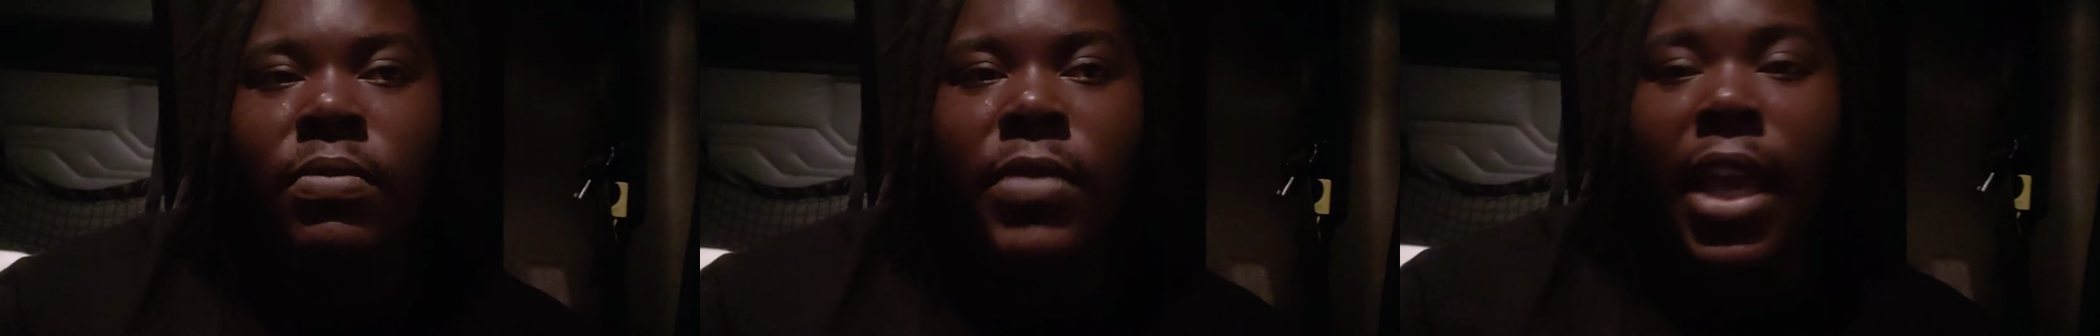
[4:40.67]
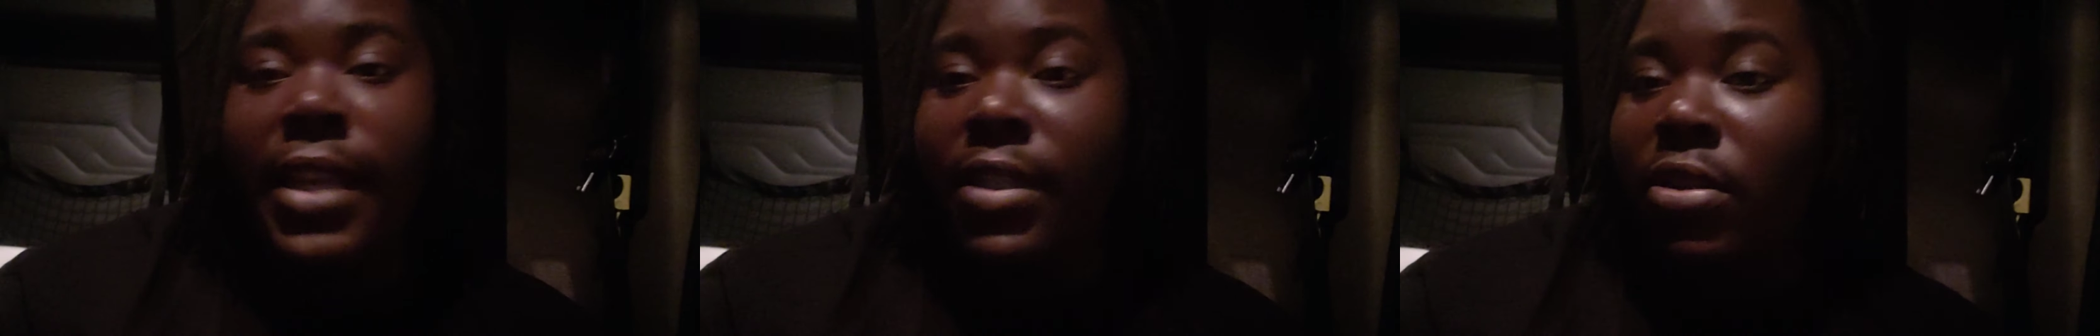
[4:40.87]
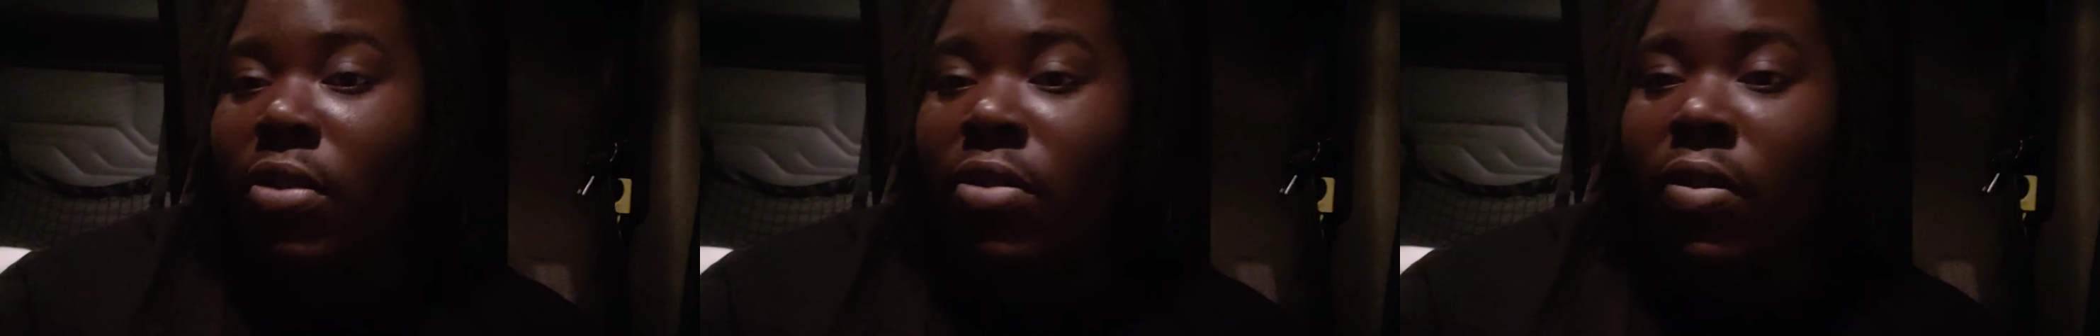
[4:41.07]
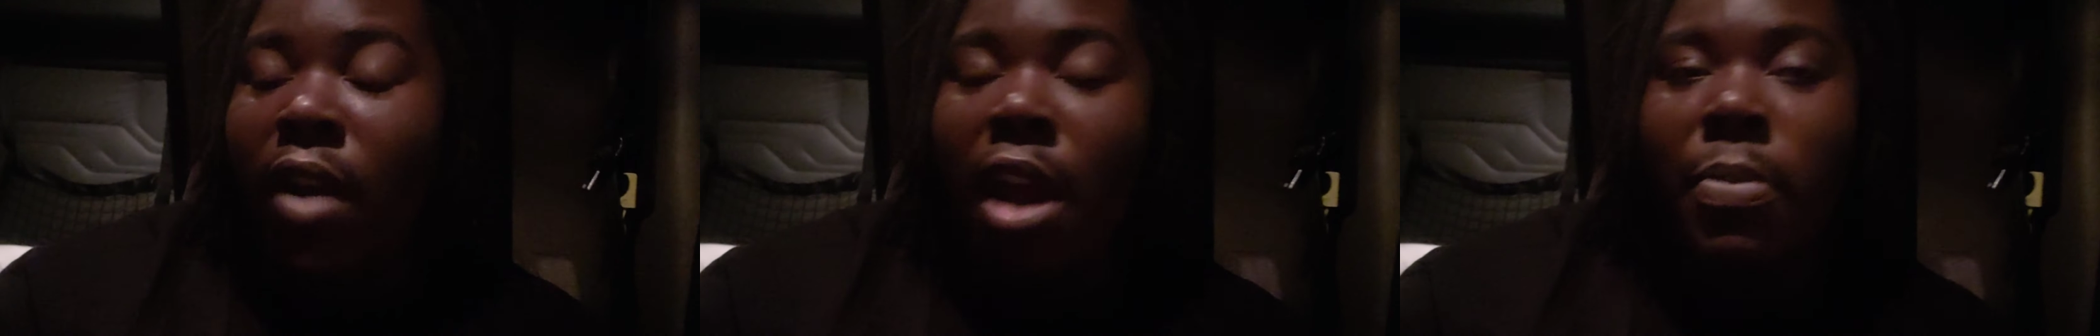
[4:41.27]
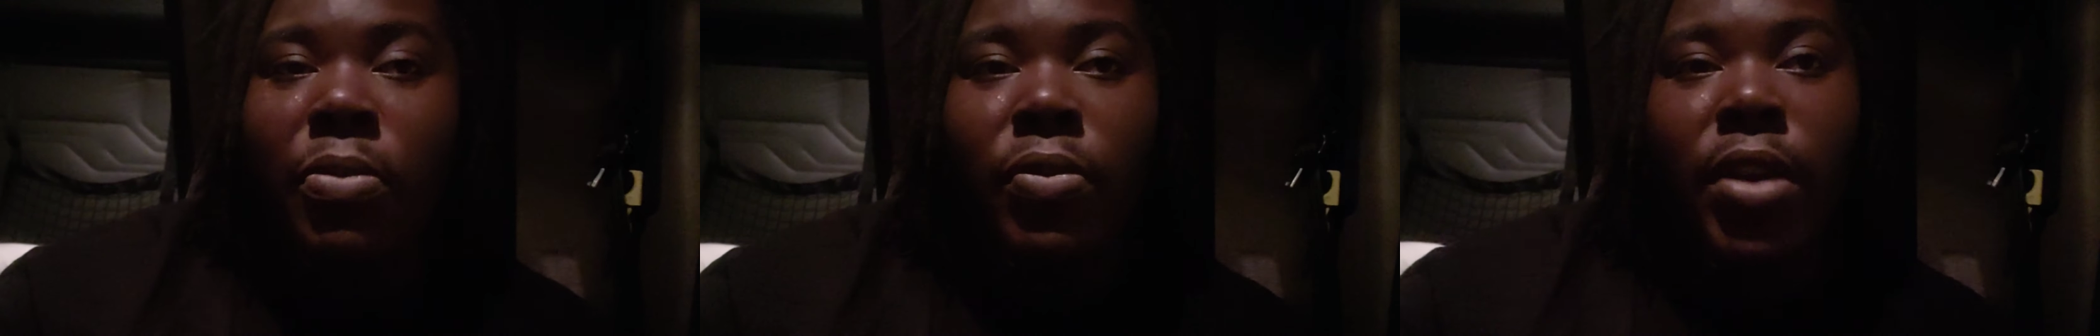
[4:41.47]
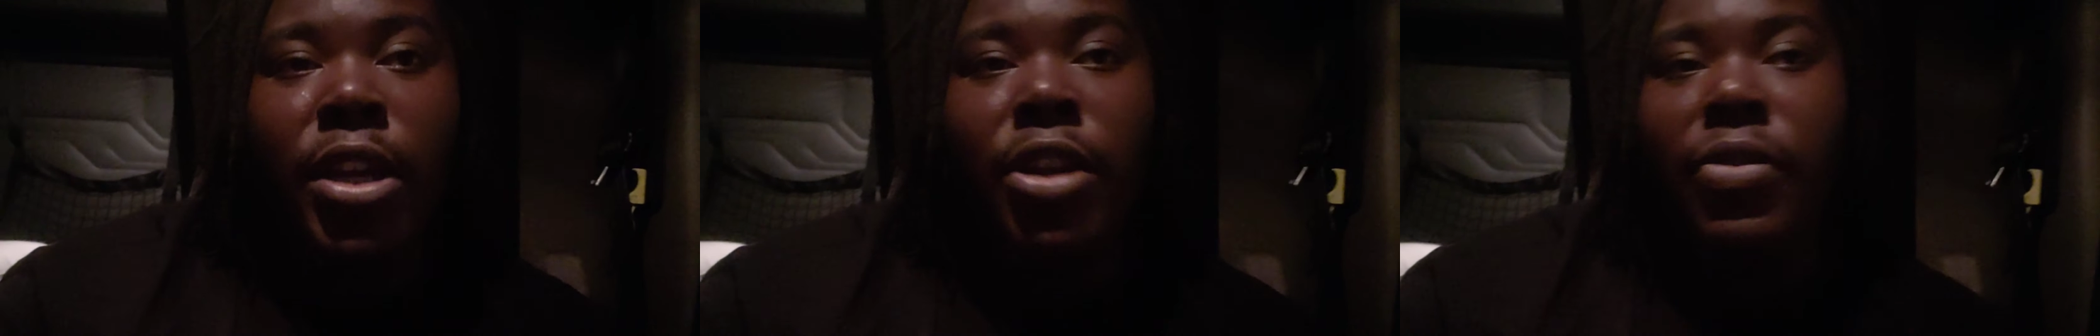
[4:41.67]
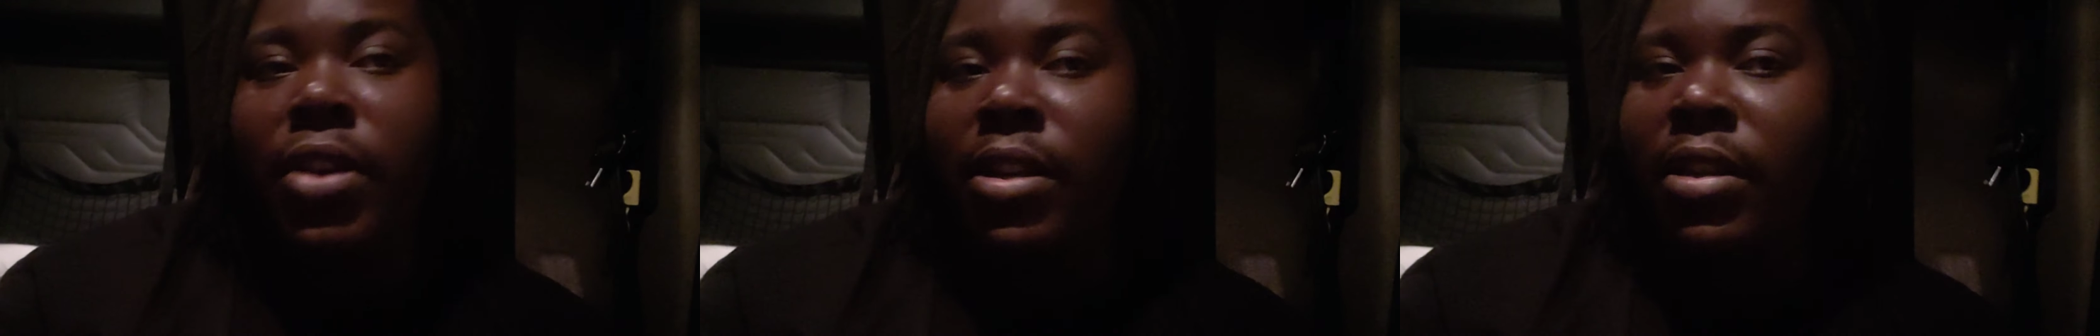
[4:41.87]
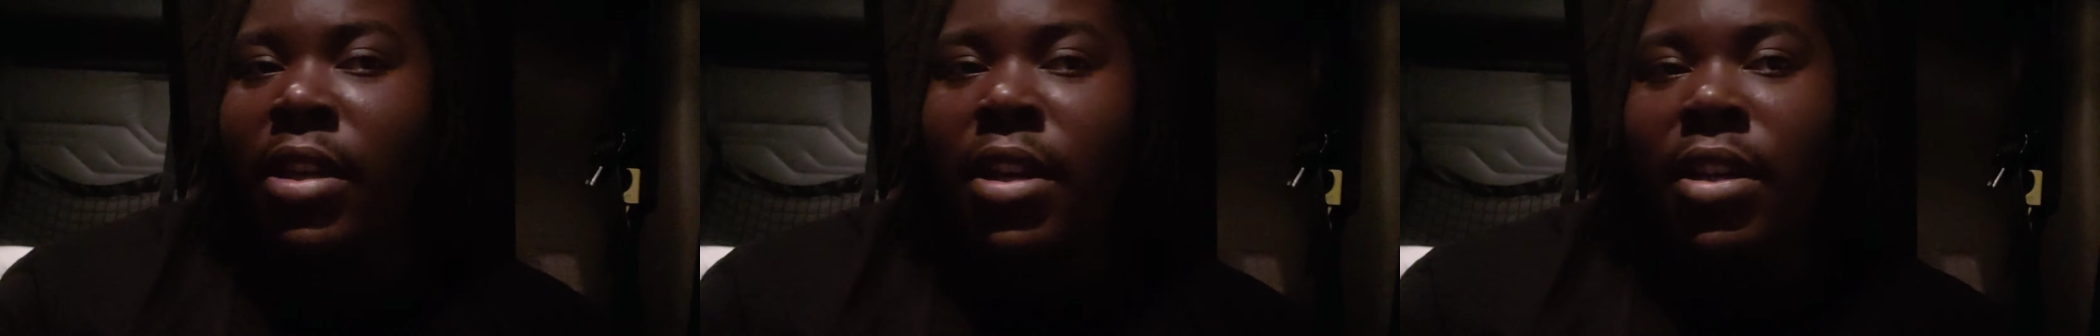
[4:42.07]
as an owner operator,
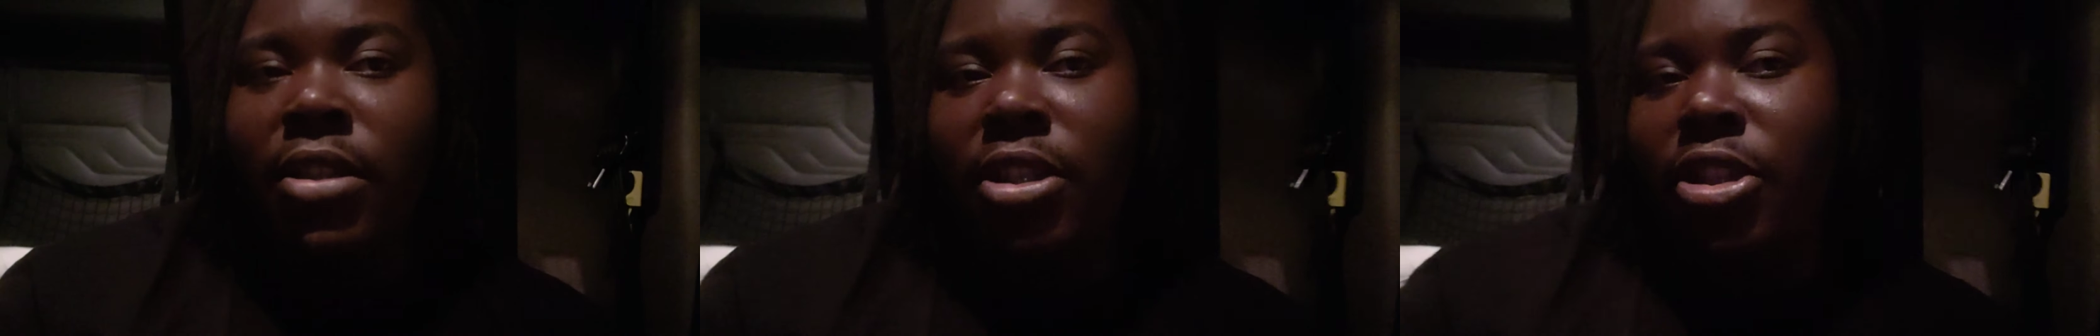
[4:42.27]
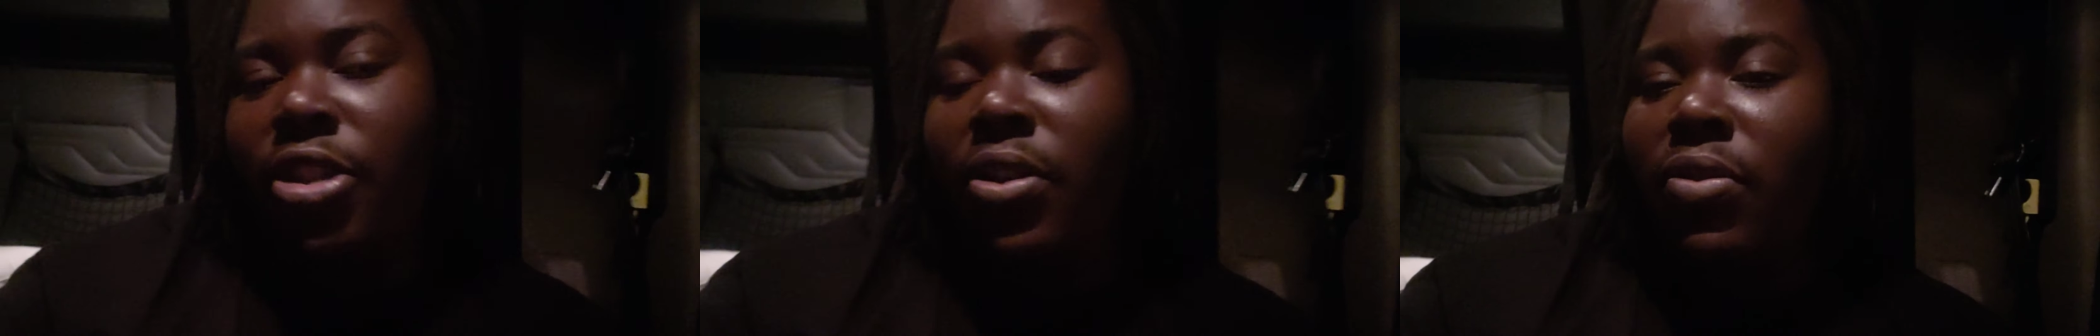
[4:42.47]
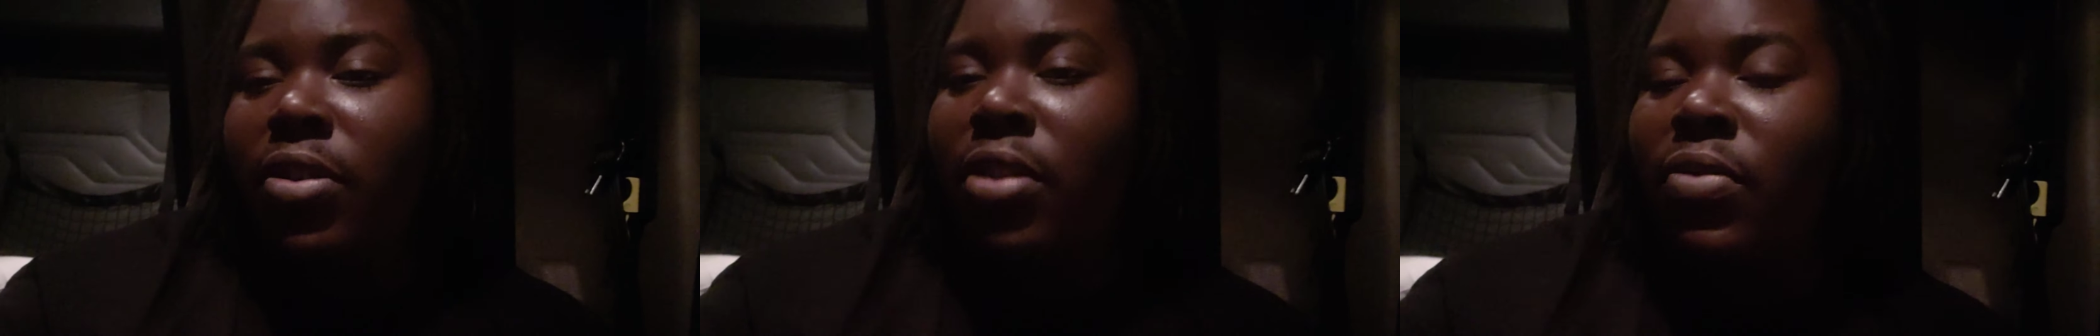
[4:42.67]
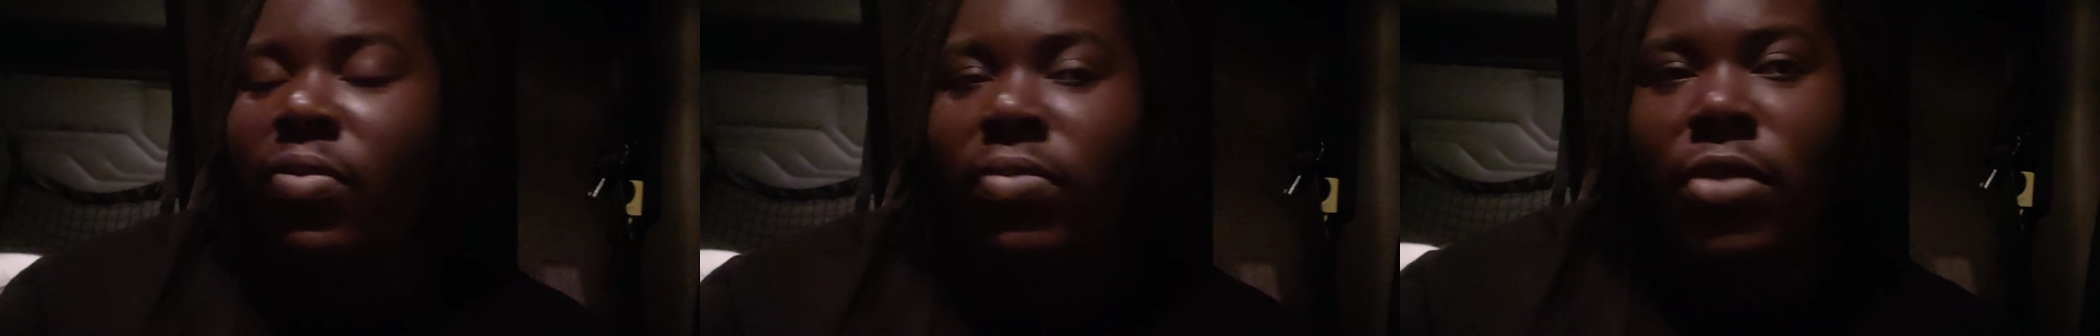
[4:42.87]
and just showing you,